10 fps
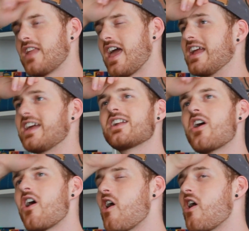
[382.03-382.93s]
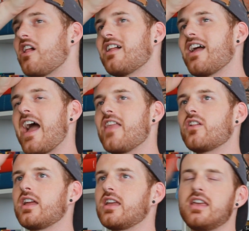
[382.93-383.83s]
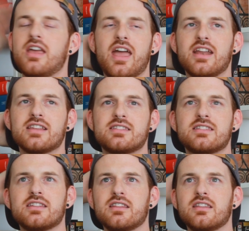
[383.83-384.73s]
And I get a call and they're like, and it's